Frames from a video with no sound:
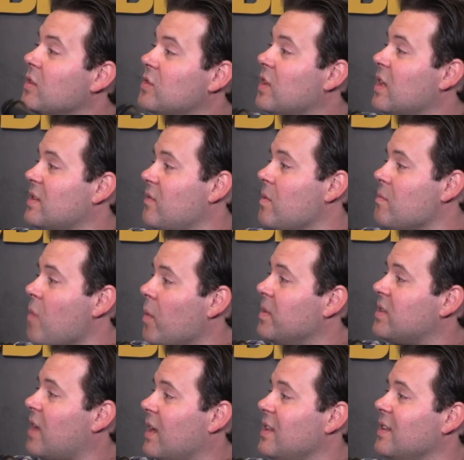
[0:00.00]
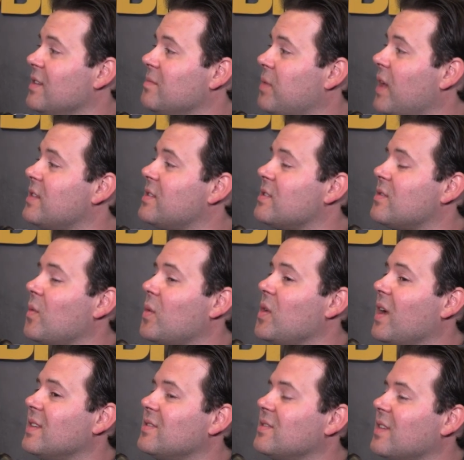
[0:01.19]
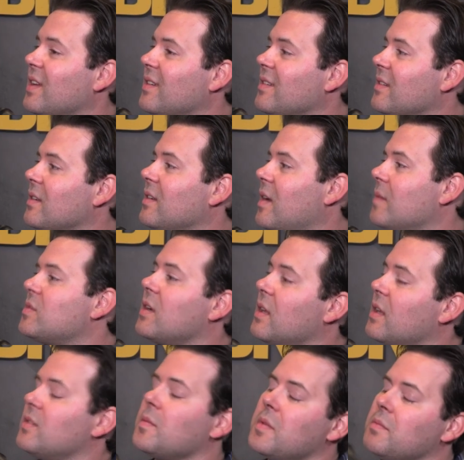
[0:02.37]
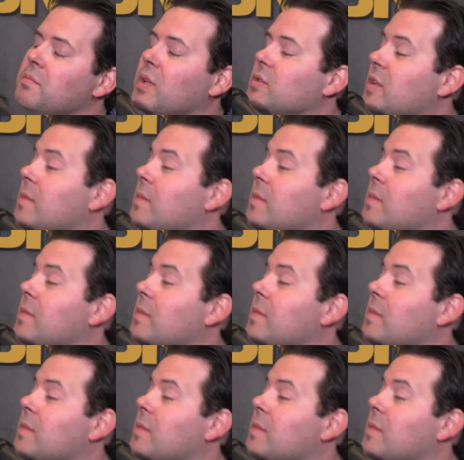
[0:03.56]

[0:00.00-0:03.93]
else, you guys have moments, idea, places where you guys have said, I'm trying to get somebody to blow